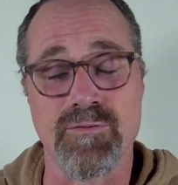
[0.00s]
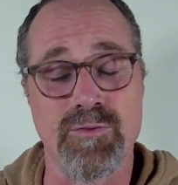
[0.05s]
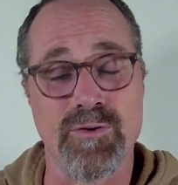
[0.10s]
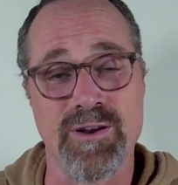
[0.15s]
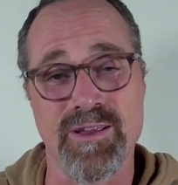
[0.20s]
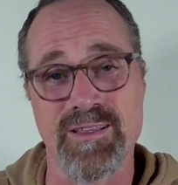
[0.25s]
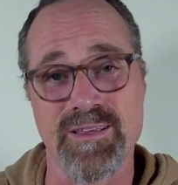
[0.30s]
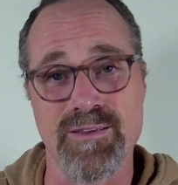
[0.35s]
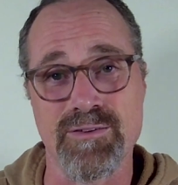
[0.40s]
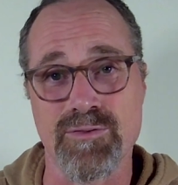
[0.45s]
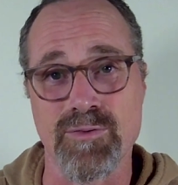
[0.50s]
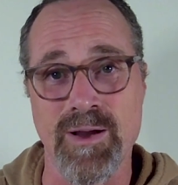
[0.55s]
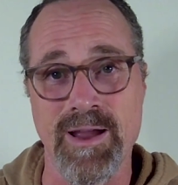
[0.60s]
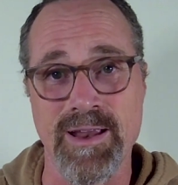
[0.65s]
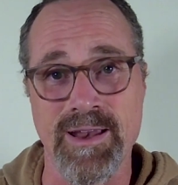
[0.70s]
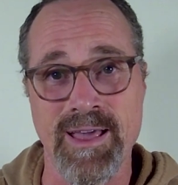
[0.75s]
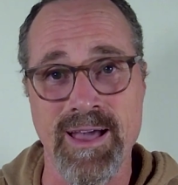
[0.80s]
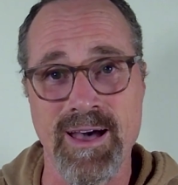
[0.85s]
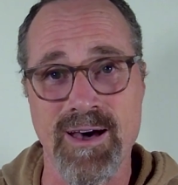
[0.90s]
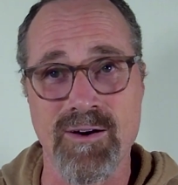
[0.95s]
of what it is
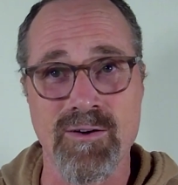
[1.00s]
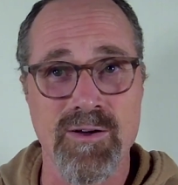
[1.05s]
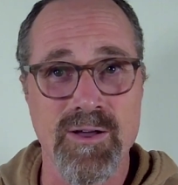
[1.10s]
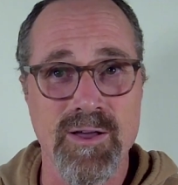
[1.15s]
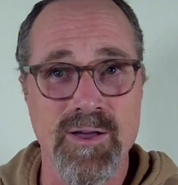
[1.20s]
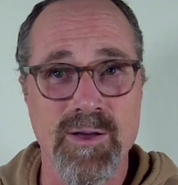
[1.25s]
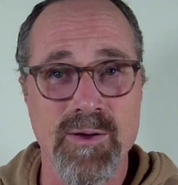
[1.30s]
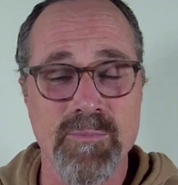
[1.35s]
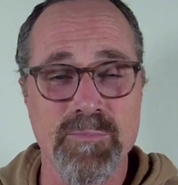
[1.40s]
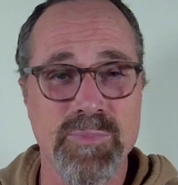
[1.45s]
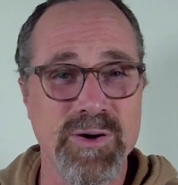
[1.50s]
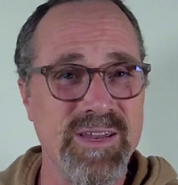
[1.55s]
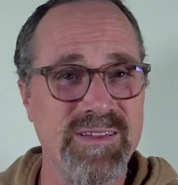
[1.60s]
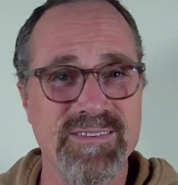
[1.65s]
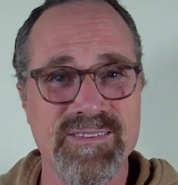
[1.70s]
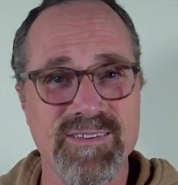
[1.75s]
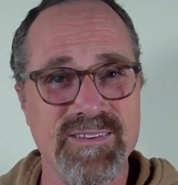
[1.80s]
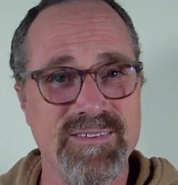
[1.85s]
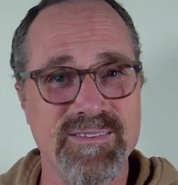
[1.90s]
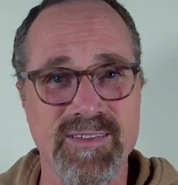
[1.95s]
right now, but
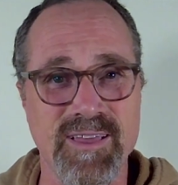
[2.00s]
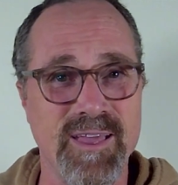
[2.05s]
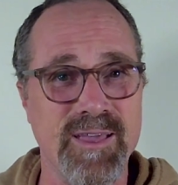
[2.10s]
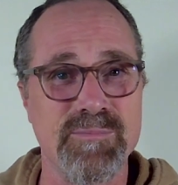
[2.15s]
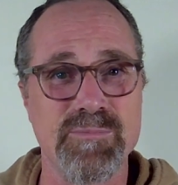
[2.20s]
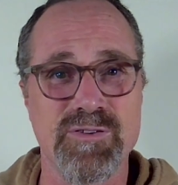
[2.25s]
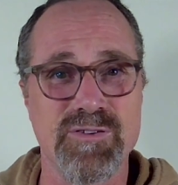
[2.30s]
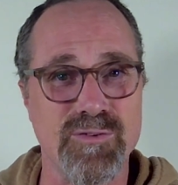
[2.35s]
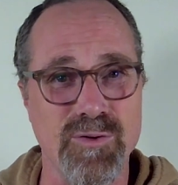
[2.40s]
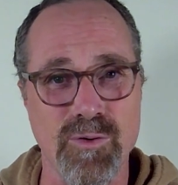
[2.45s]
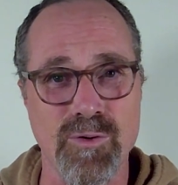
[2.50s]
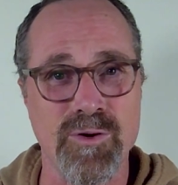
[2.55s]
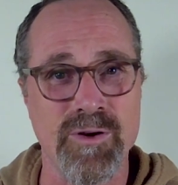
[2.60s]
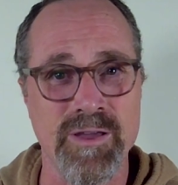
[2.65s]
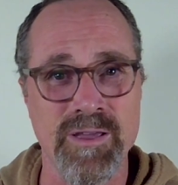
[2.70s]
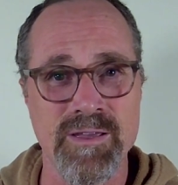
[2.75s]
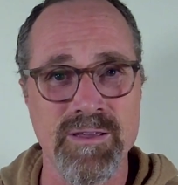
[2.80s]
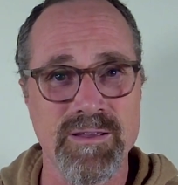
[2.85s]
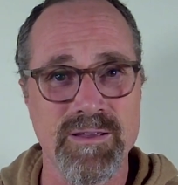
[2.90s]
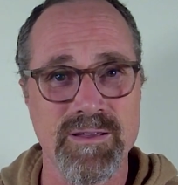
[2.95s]
it's the same
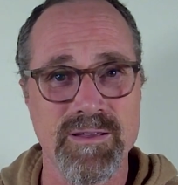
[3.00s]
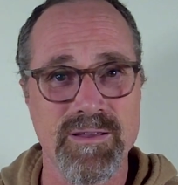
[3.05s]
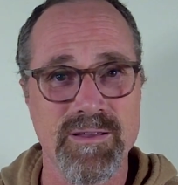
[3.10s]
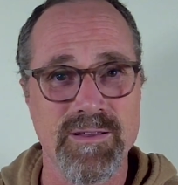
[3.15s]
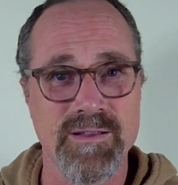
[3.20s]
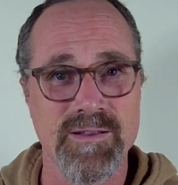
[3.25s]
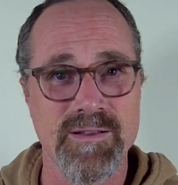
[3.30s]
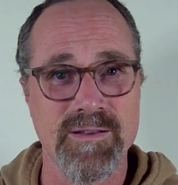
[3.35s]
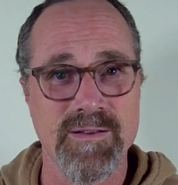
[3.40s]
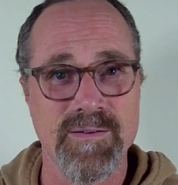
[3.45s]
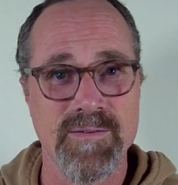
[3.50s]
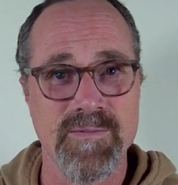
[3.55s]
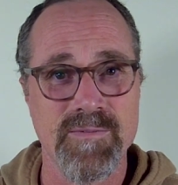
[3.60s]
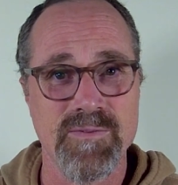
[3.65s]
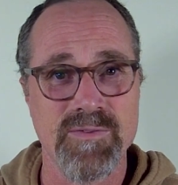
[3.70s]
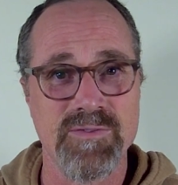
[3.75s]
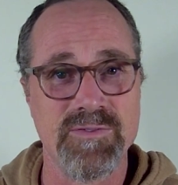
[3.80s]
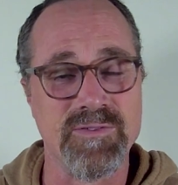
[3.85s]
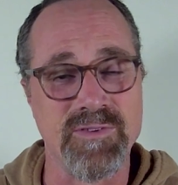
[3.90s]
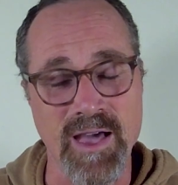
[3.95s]
story.
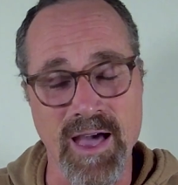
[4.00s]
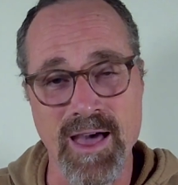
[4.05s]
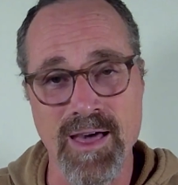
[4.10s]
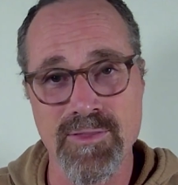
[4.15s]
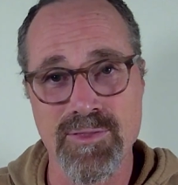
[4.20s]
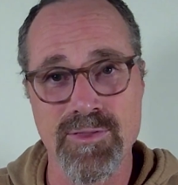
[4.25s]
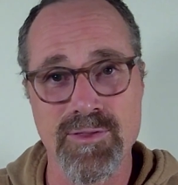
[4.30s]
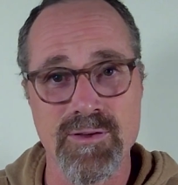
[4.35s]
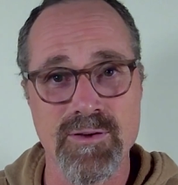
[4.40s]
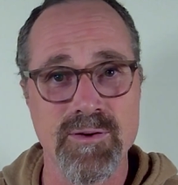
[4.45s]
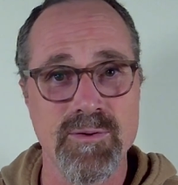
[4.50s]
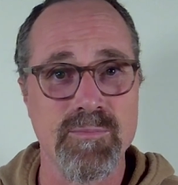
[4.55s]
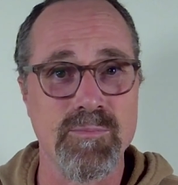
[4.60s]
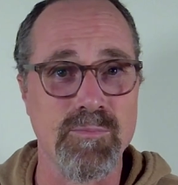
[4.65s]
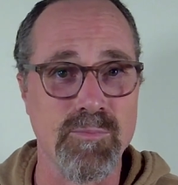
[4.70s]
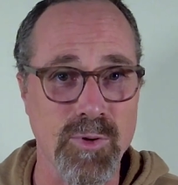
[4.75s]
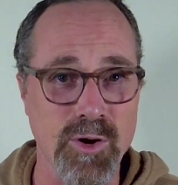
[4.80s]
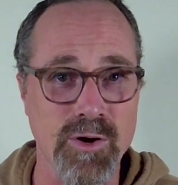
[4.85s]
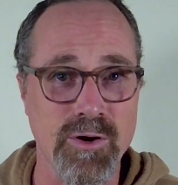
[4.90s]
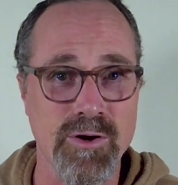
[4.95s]
Death,
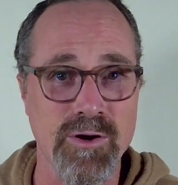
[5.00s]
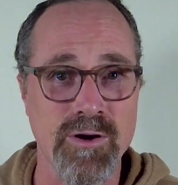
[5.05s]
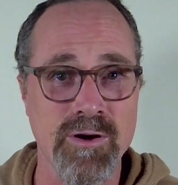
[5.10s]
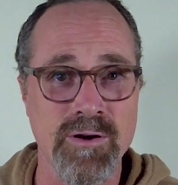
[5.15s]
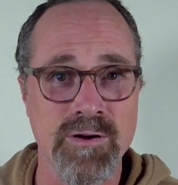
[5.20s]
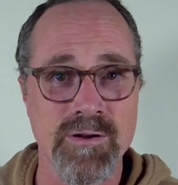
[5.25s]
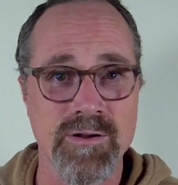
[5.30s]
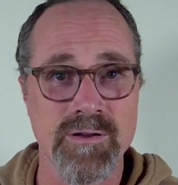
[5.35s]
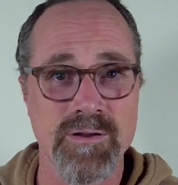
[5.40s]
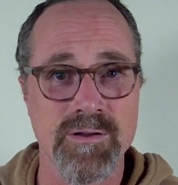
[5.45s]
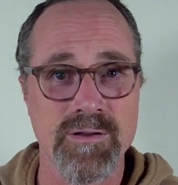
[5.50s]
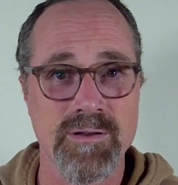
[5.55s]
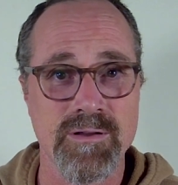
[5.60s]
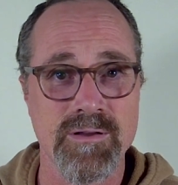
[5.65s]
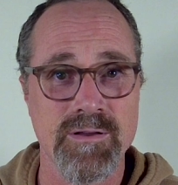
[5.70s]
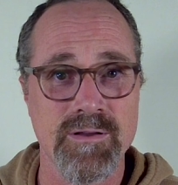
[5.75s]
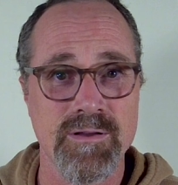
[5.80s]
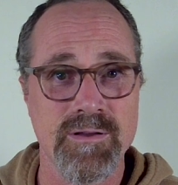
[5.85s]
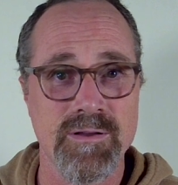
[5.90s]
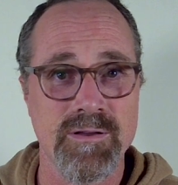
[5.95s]
murder,
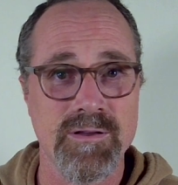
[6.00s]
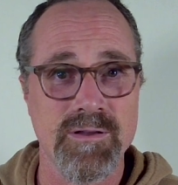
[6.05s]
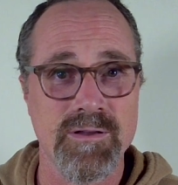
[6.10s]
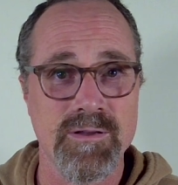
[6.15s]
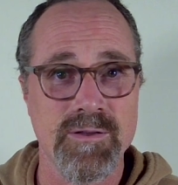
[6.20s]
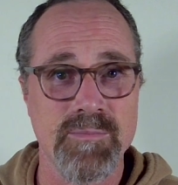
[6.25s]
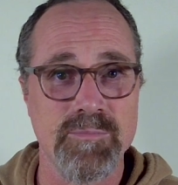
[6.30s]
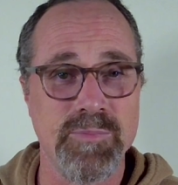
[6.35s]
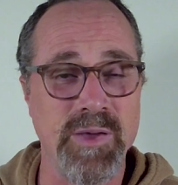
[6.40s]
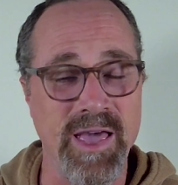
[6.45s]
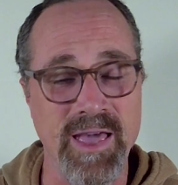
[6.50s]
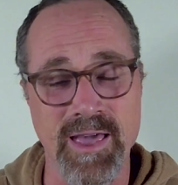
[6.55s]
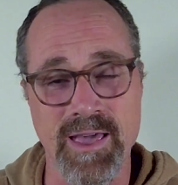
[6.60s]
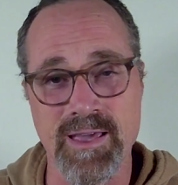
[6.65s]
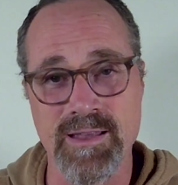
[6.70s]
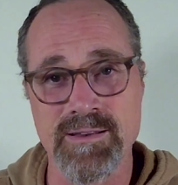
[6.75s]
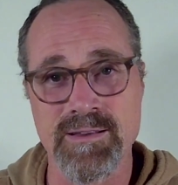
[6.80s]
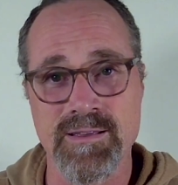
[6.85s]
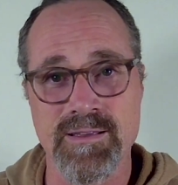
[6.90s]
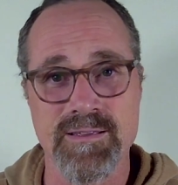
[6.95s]

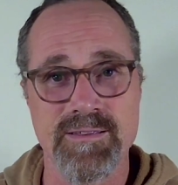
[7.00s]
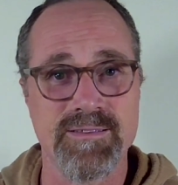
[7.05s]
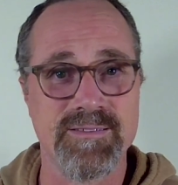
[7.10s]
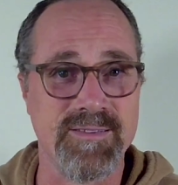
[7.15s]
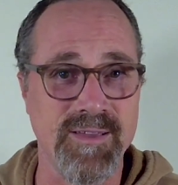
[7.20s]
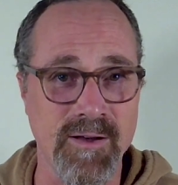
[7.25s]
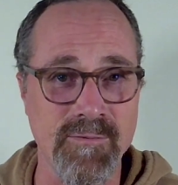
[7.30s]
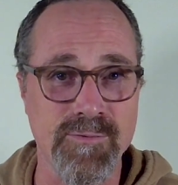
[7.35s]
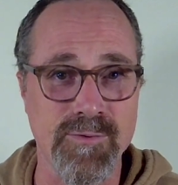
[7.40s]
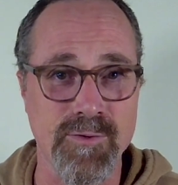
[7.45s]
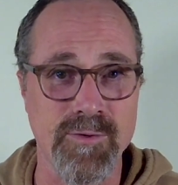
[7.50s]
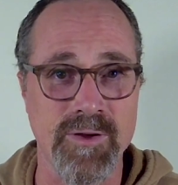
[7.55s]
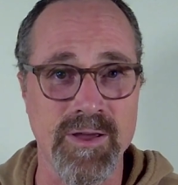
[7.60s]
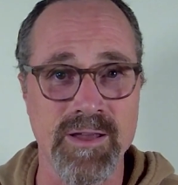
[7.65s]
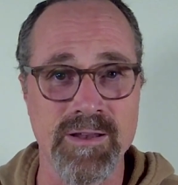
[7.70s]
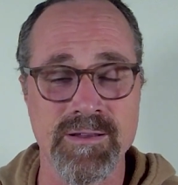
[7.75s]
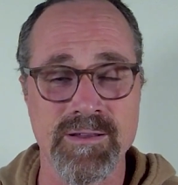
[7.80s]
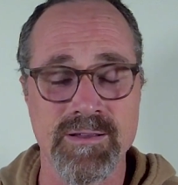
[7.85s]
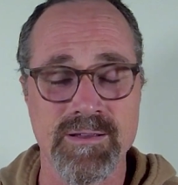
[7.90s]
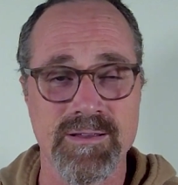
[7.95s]
pain,
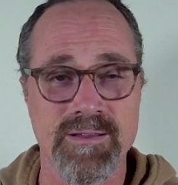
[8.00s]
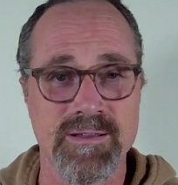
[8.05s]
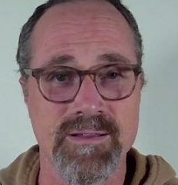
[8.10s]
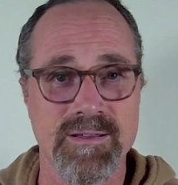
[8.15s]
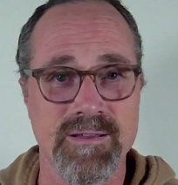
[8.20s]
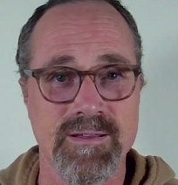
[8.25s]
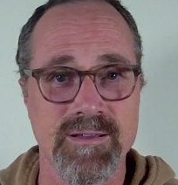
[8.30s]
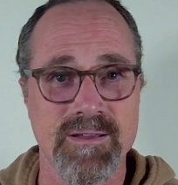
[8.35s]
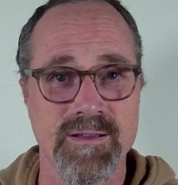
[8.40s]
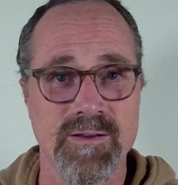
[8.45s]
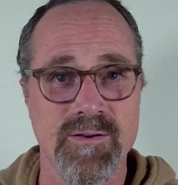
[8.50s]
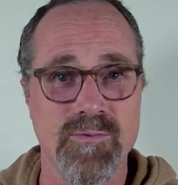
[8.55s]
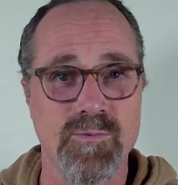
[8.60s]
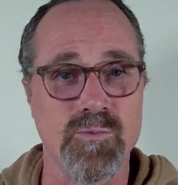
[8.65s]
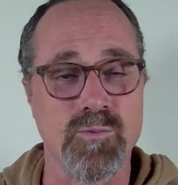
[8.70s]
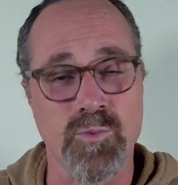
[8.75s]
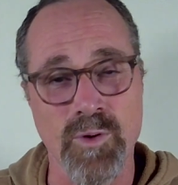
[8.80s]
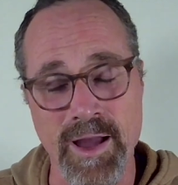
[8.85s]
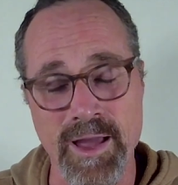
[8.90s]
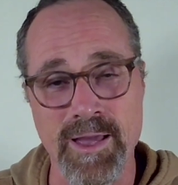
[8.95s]
suffering,
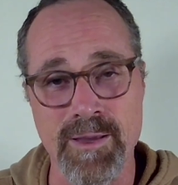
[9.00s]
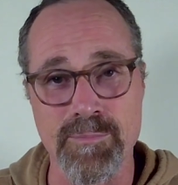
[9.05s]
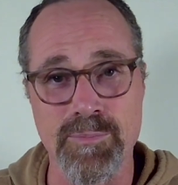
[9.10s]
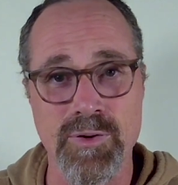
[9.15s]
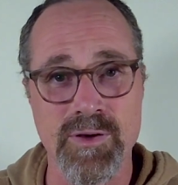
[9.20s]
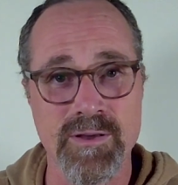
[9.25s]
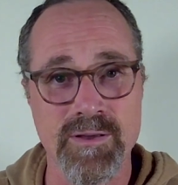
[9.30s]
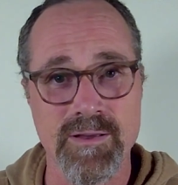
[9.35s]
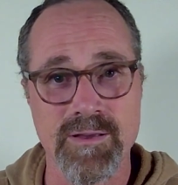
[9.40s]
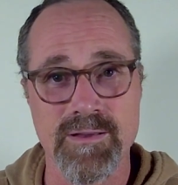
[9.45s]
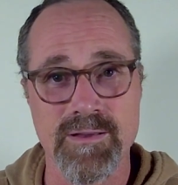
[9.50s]
rape.